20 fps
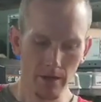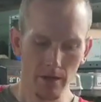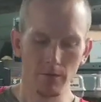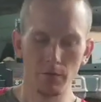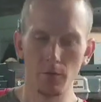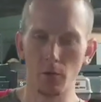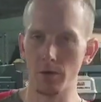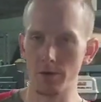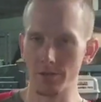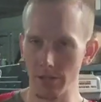
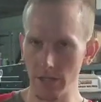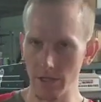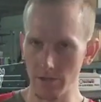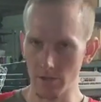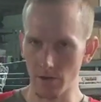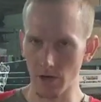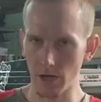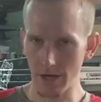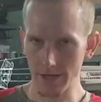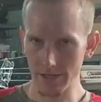Of course,
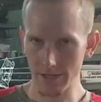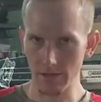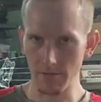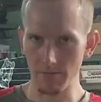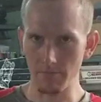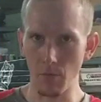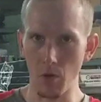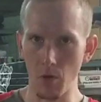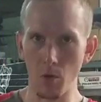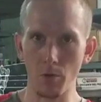these are
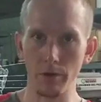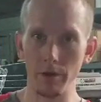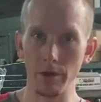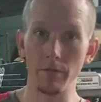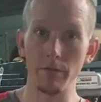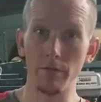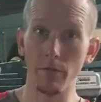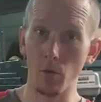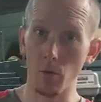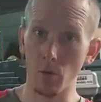custom
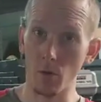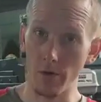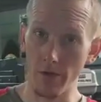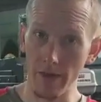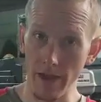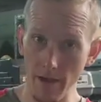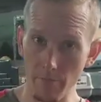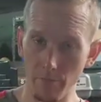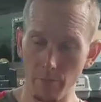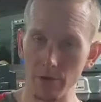molded for
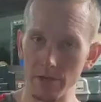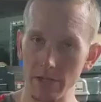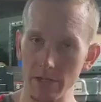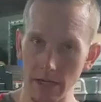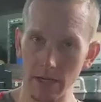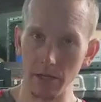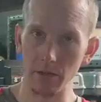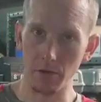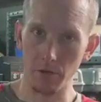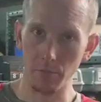that
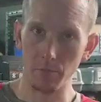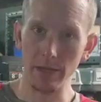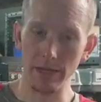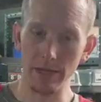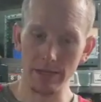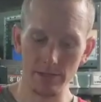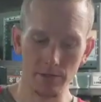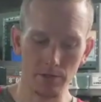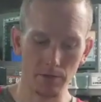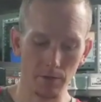particular
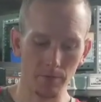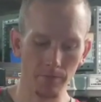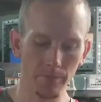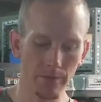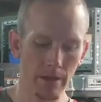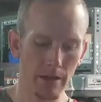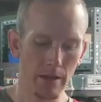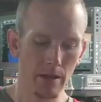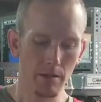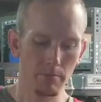pistol.
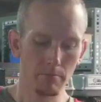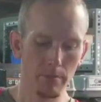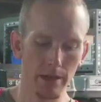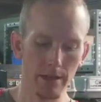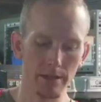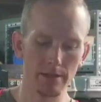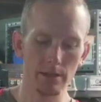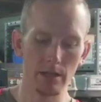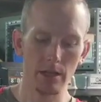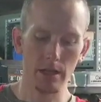
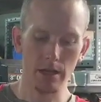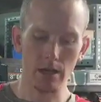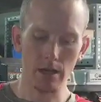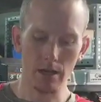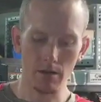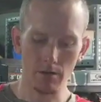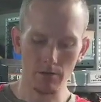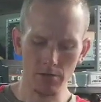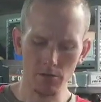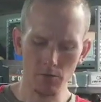But
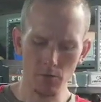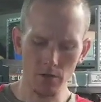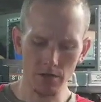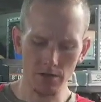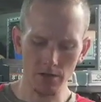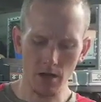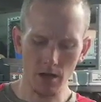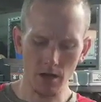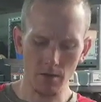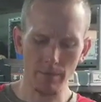I just want
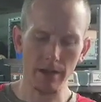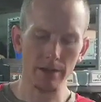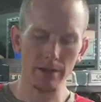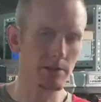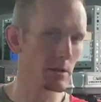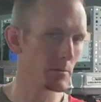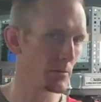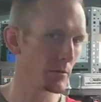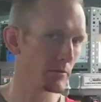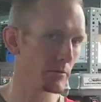to talk about
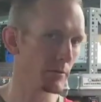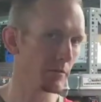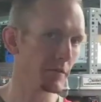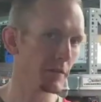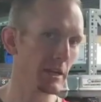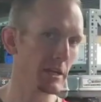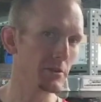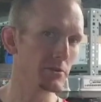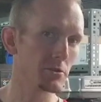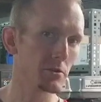some of the
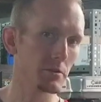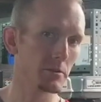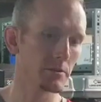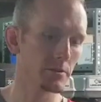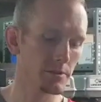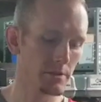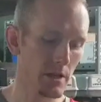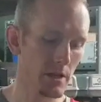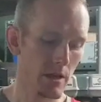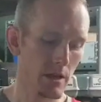
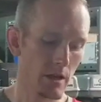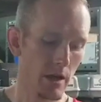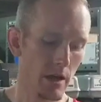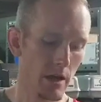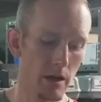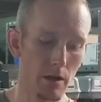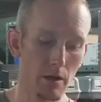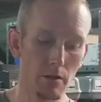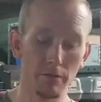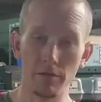features
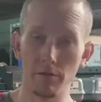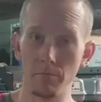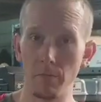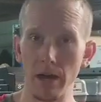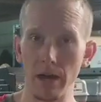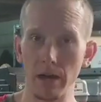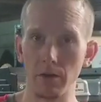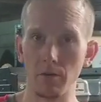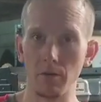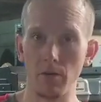of the
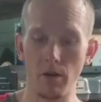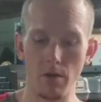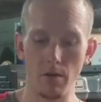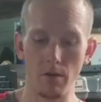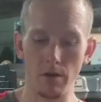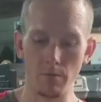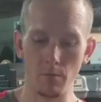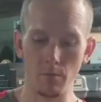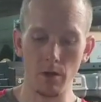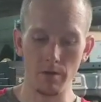
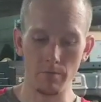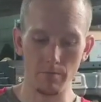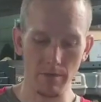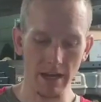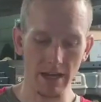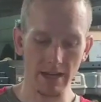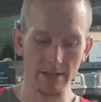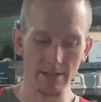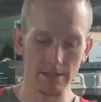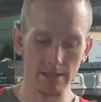micro and what
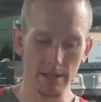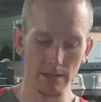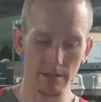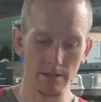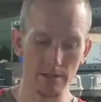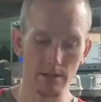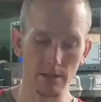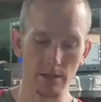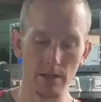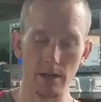makes
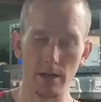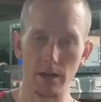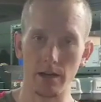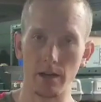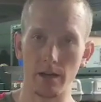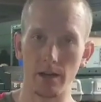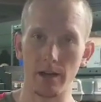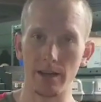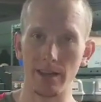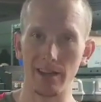it,
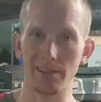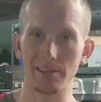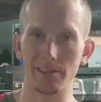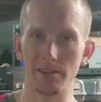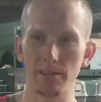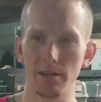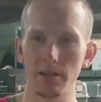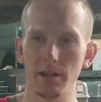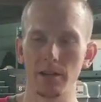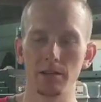I
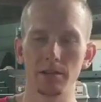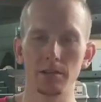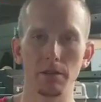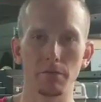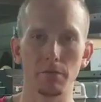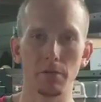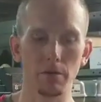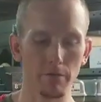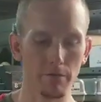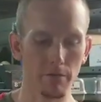guess,
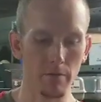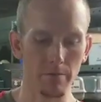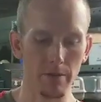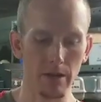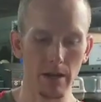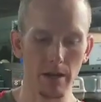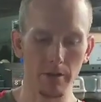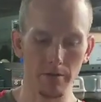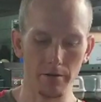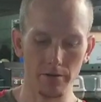different from
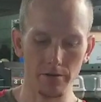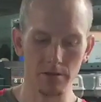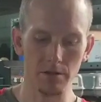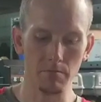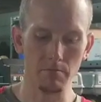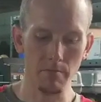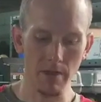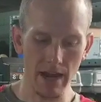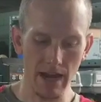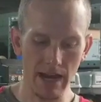the others.
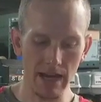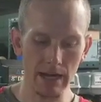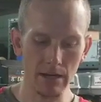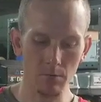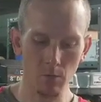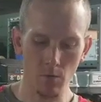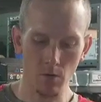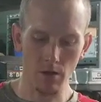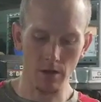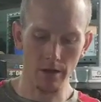The
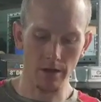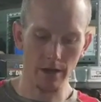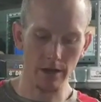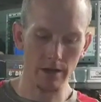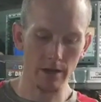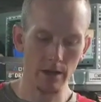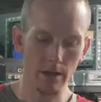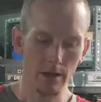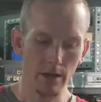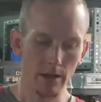main
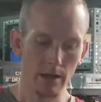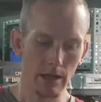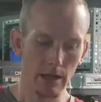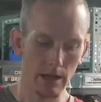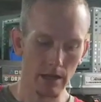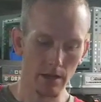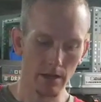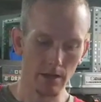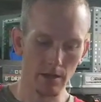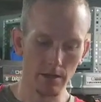one
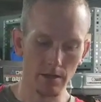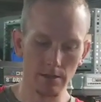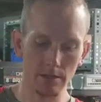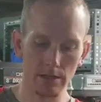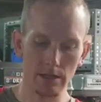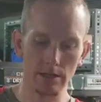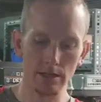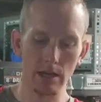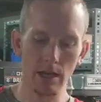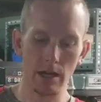is
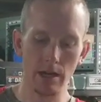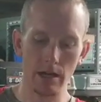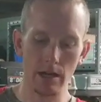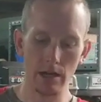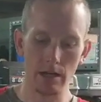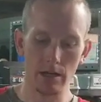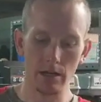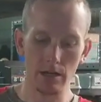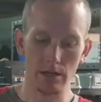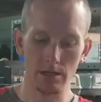it's got
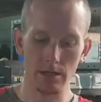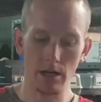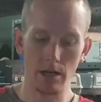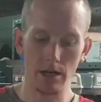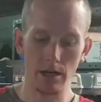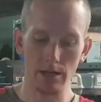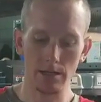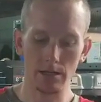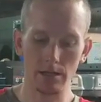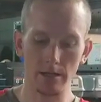
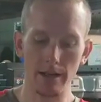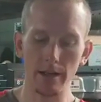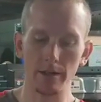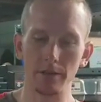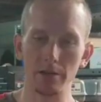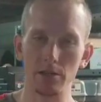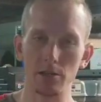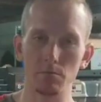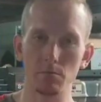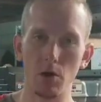a
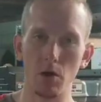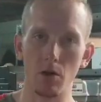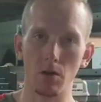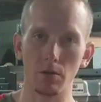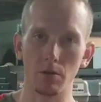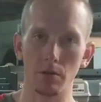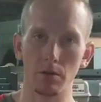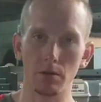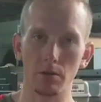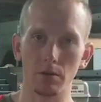slightly
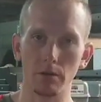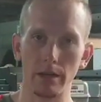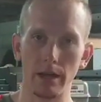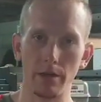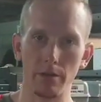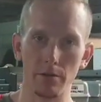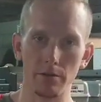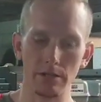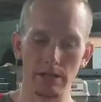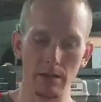smaller
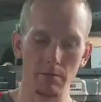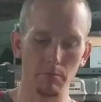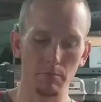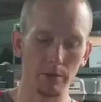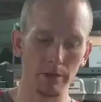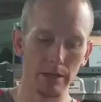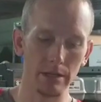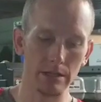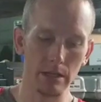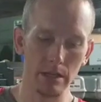leather
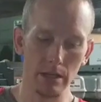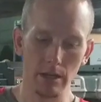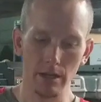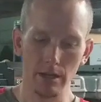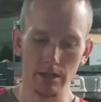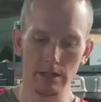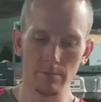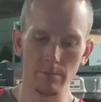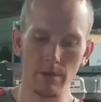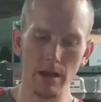template.
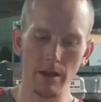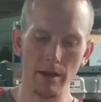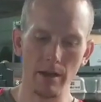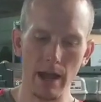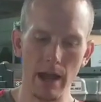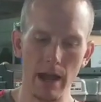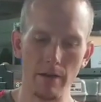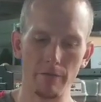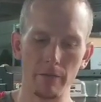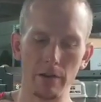It's about a
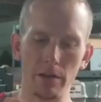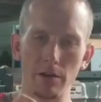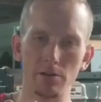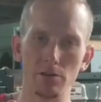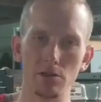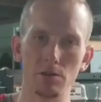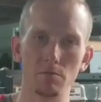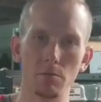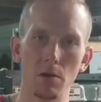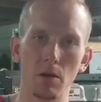half an
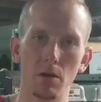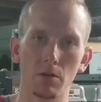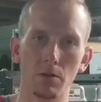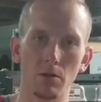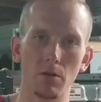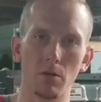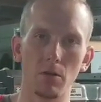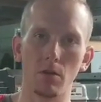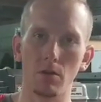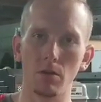inch
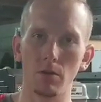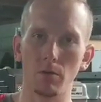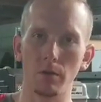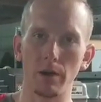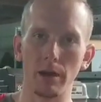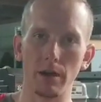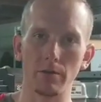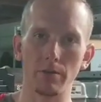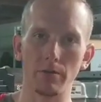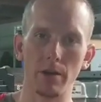smaller all the
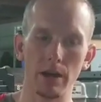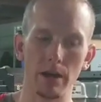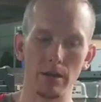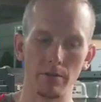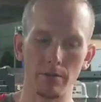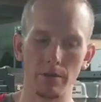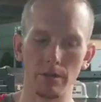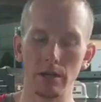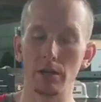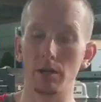way
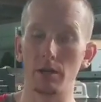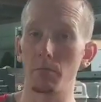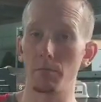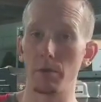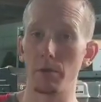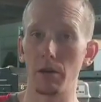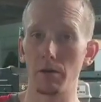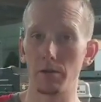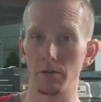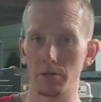around in
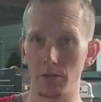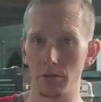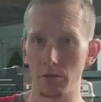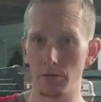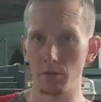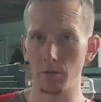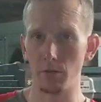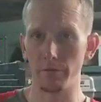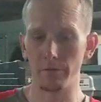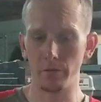comparison
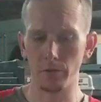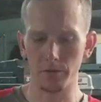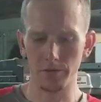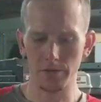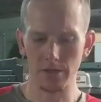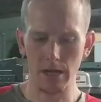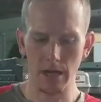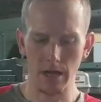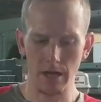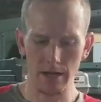to a full
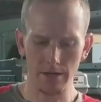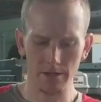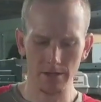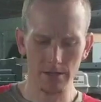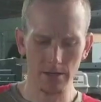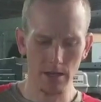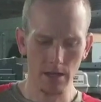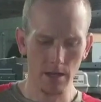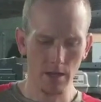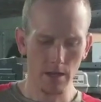size,
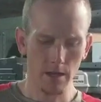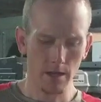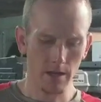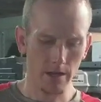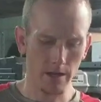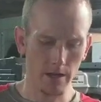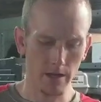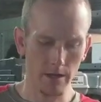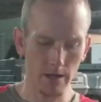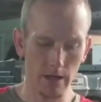
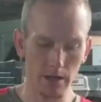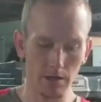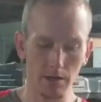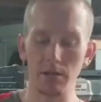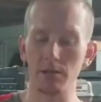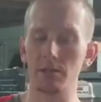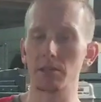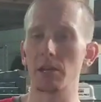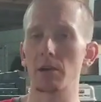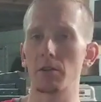and
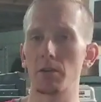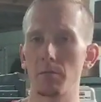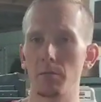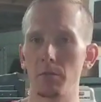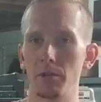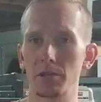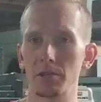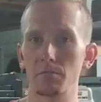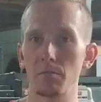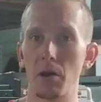
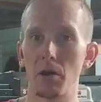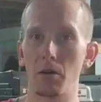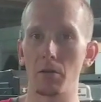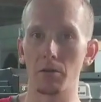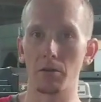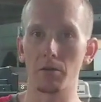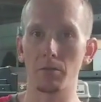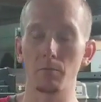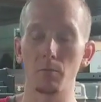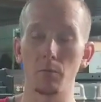considerably
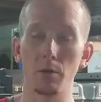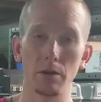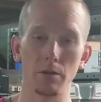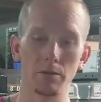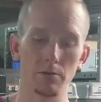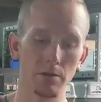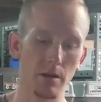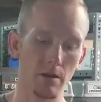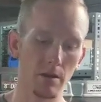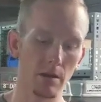smaller when you're
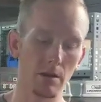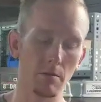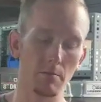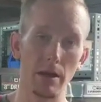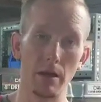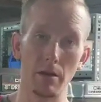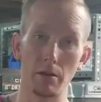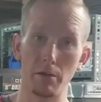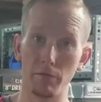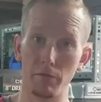talking
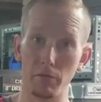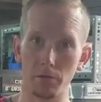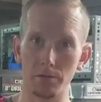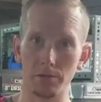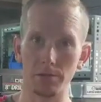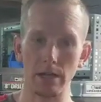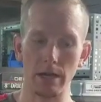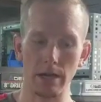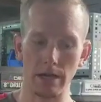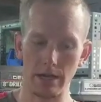about a full
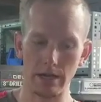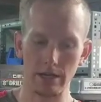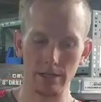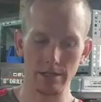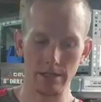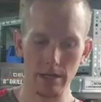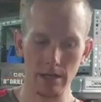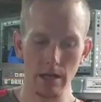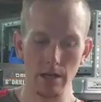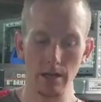size
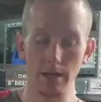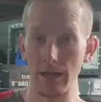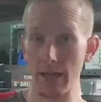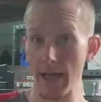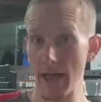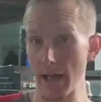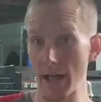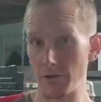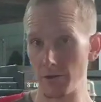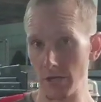
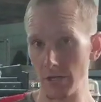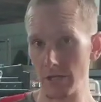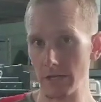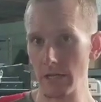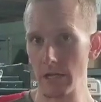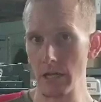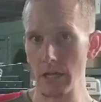gadget,